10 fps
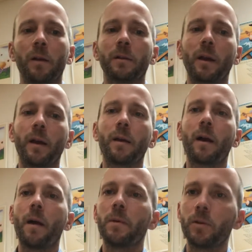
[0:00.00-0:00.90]
Okay?
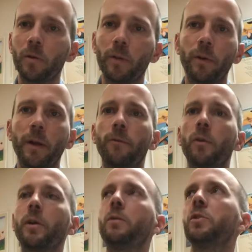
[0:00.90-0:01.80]
I've been doing the reading
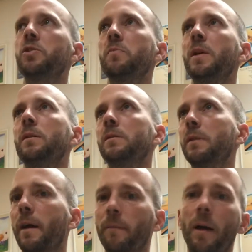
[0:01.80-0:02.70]
for you, which means
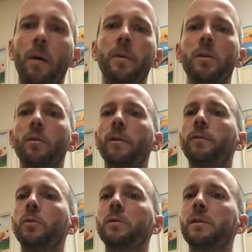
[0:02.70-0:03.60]
I'm helping you on the
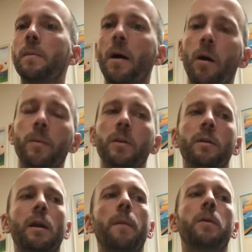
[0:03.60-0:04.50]
fluency, I'm helping you on
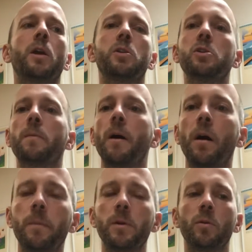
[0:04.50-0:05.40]
the comprehension, I'm
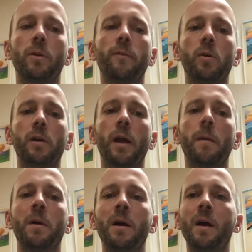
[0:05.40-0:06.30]
helping you on the vocab.